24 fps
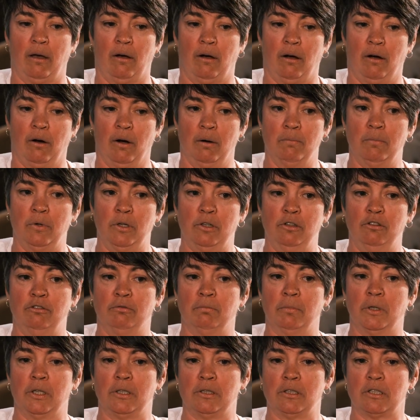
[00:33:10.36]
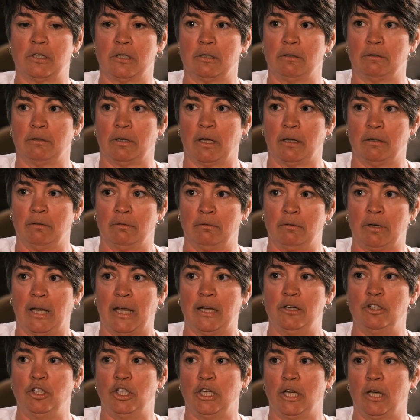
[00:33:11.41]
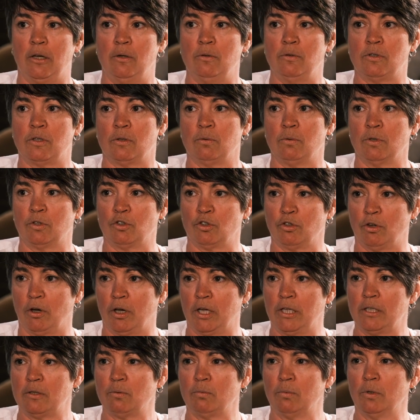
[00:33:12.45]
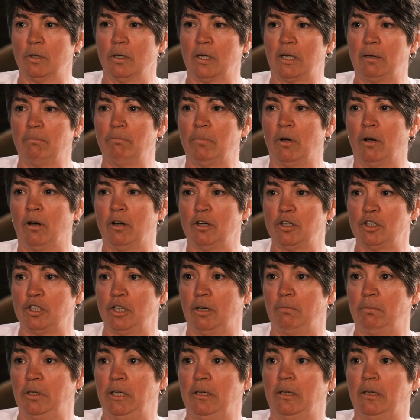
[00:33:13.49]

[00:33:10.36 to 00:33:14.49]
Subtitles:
our movement and NGOs who are trying to work in partnership.